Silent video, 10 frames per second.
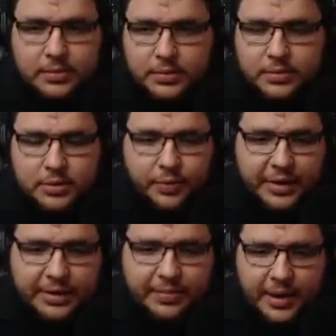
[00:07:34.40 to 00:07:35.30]
That's all we
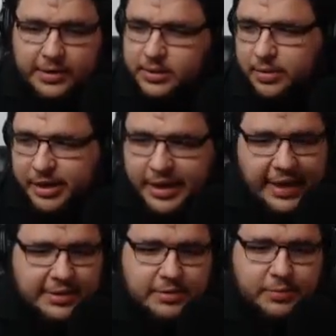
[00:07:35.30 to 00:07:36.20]
need, bud.
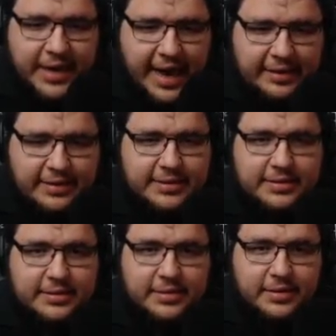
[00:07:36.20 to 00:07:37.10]
Communication. We got this.
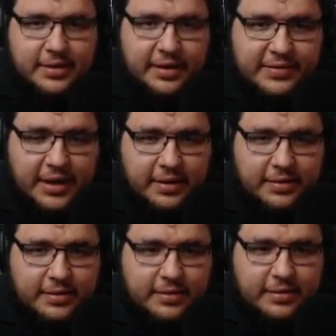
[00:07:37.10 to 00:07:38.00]
Left side. I'll
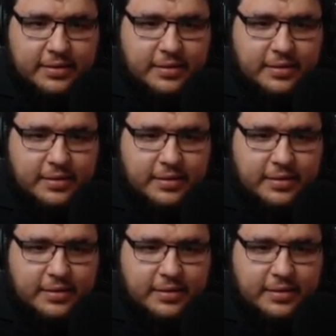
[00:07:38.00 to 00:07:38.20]
send it left.